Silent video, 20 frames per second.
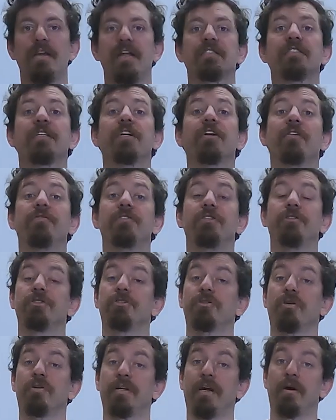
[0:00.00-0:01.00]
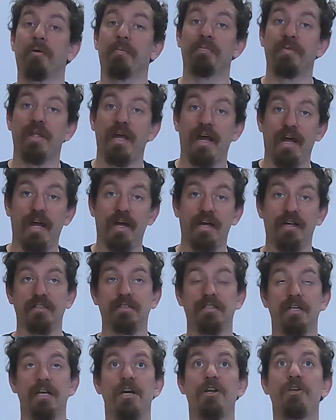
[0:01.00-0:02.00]
Next thing you have to do is drill it out. And
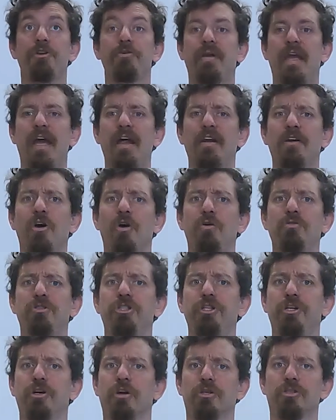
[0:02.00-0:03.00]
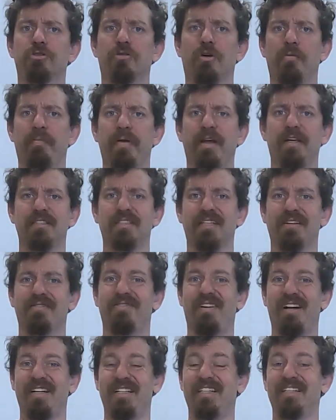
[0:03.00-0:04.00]
you can go to your drill bits and
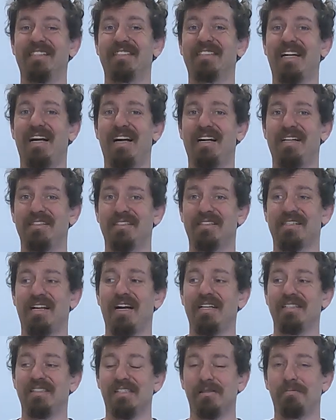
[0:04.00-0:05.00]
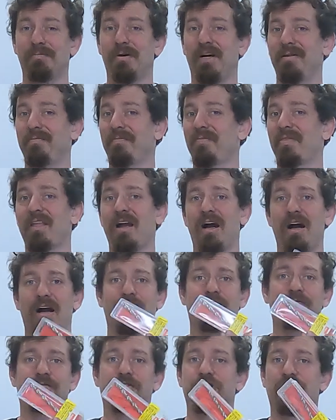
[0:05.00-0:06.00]
find the exact sizes, but
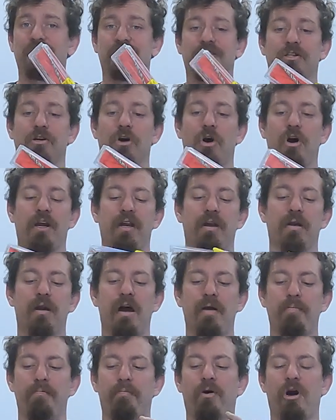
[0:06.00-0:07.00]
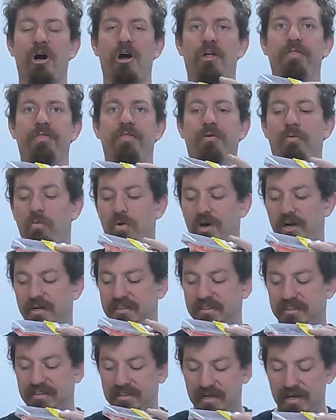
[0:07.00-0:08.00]
I've just gone and I bought
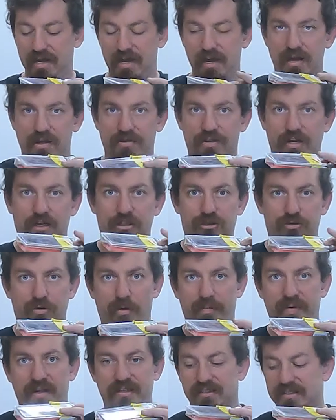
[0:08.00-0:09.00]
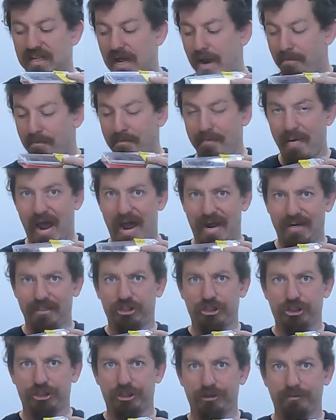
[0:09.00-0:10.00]
the drill bits that
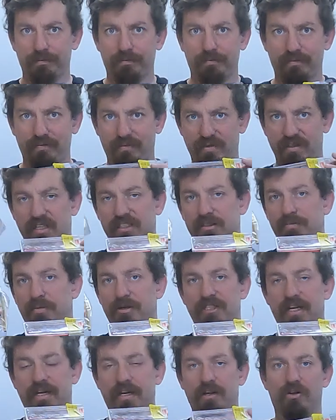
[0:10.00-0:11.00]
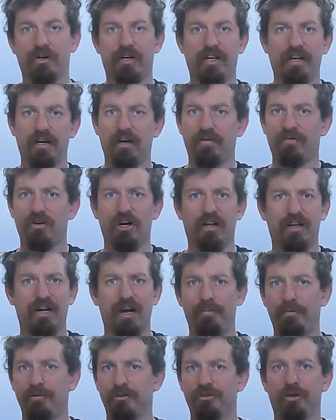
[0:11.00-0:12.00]
match this particular kit. I've got a
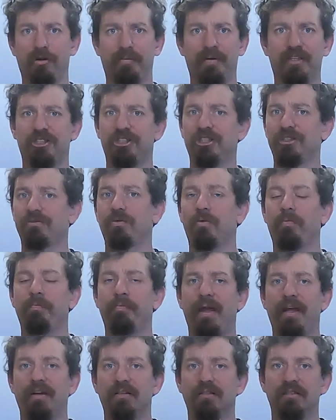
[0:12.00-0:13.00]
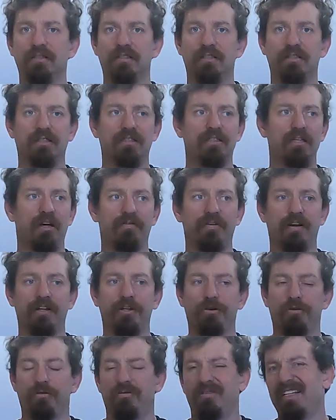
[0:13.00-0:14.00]
couple drill bits just for pens and stuff I
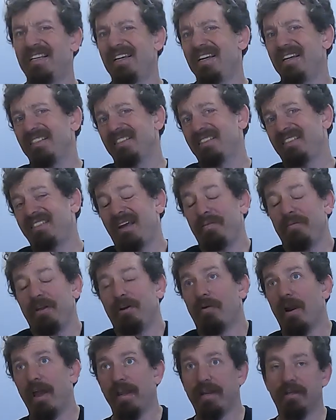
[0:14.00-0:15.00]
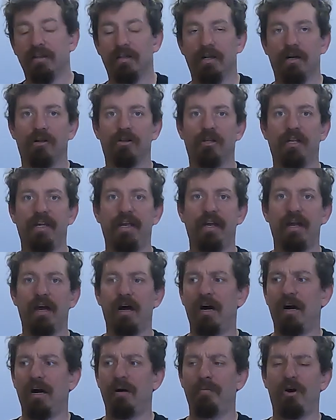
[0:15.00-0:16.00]
do semi-regularly.
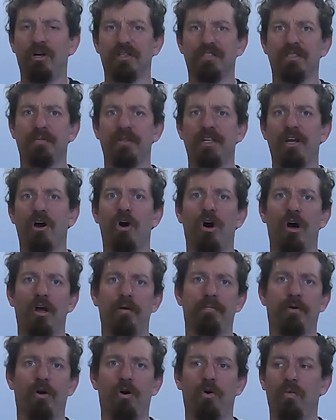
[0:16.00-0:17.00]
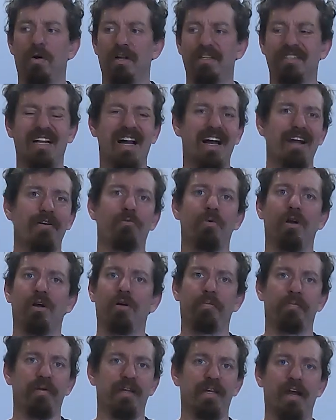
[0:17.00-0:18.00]
On some of the oddball ones, I will
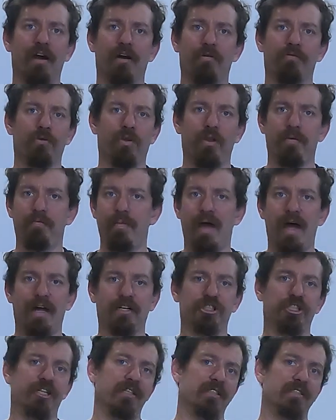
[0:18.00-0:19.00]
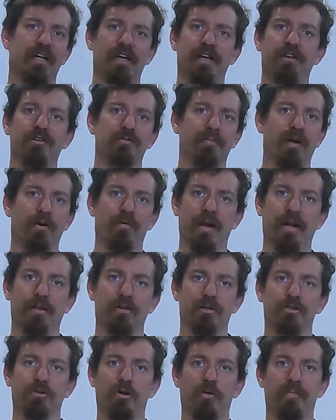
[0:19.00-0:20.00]
be careful and match it and use my regular
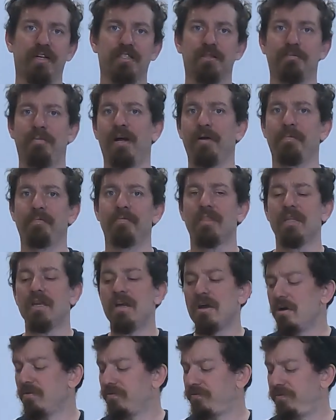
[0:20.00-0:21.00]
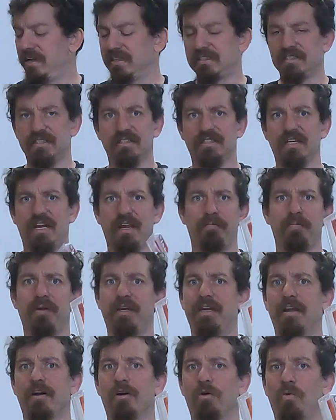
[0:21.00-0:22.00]
drill bits, but this is a
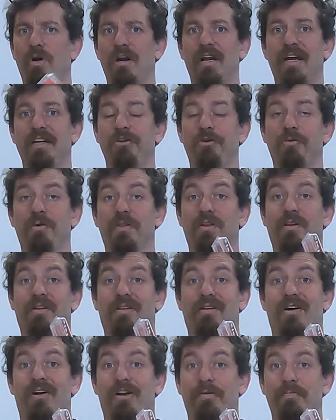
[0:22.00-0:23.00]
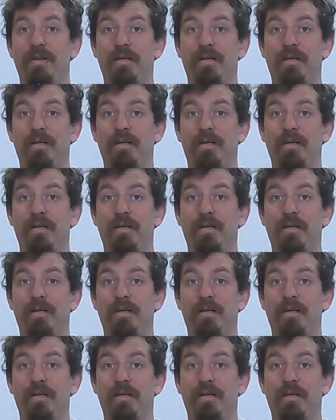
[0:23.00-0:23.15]
beginner one I do with a lot of